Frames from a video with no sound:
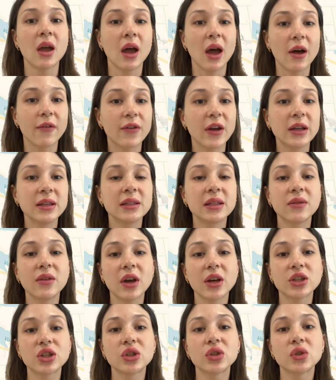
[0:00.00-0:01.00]
Offensive
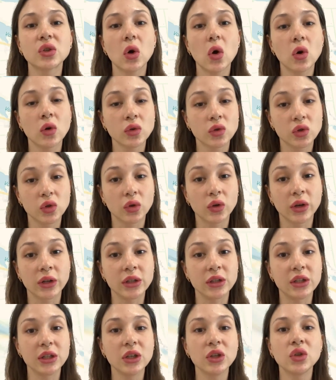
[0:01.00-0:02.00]
actions also
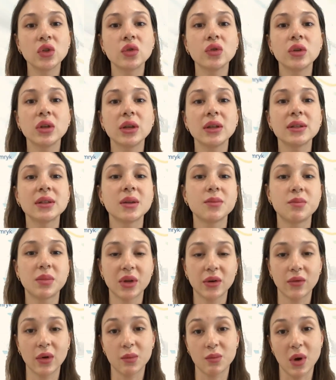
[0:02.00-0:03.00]
continue in the
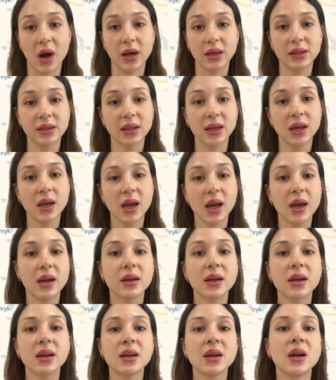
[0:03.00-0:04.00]
Pervomaisky
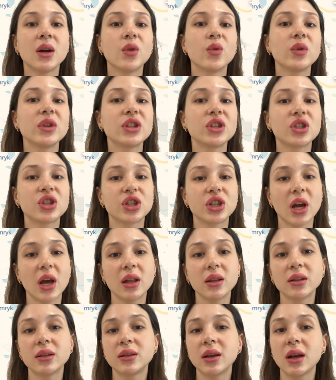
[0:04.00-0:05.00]
area, with
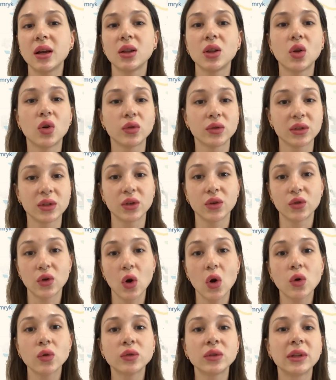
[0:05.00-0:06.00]
shelling along the
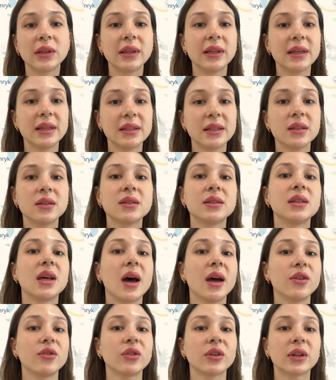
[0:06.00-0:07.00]
road leading
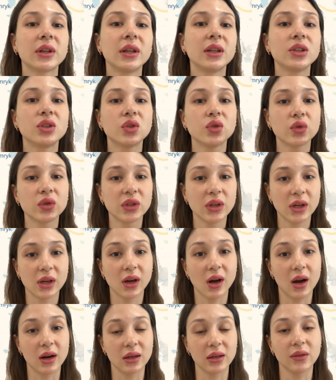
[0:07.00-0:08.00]
directly to the
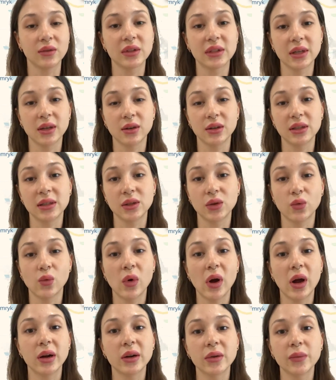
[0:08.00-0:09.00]
Karlivsky
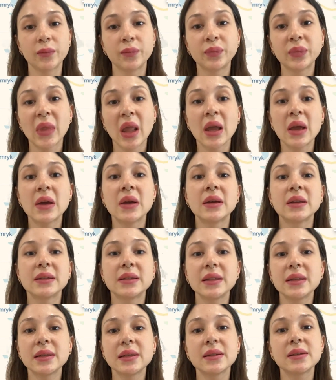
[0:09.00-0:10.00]
reservoir.
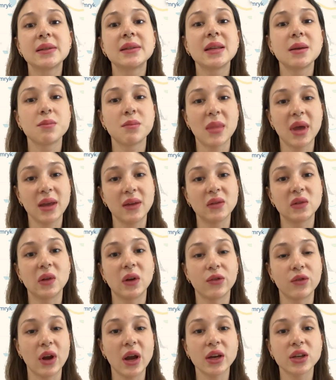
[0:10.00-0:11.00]
This is the main
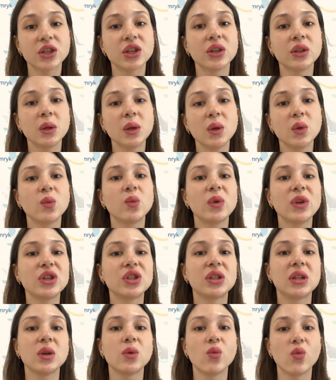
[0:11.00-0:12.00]
direction in
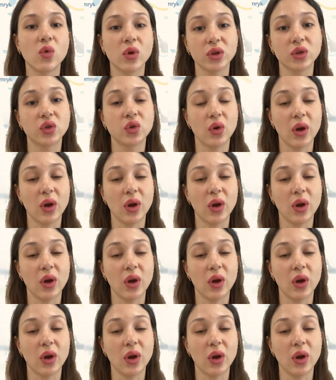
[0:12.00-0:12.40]
which they want to